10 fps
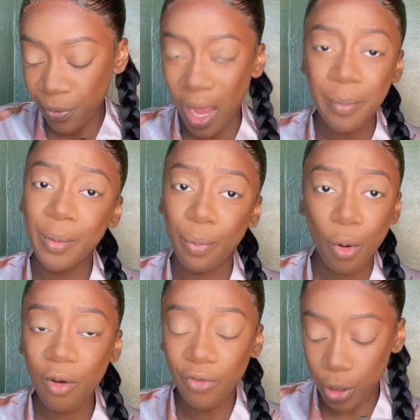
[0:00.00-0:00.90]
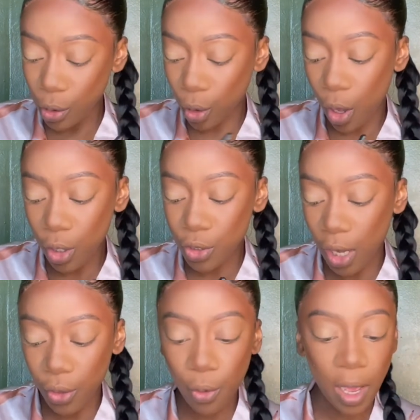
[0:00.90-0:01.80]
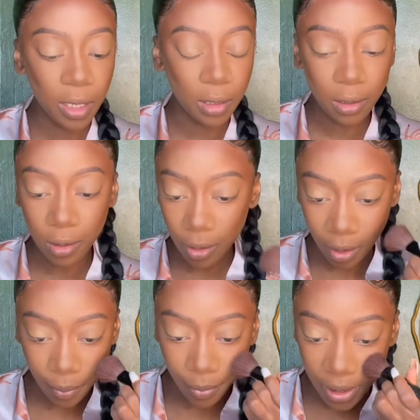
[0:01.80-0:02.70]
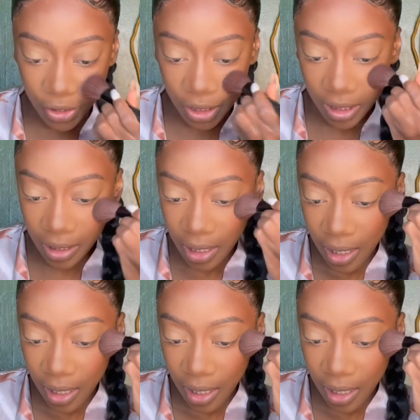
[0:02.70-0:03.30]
I've been poor for so long, so I know how to look good on a budget.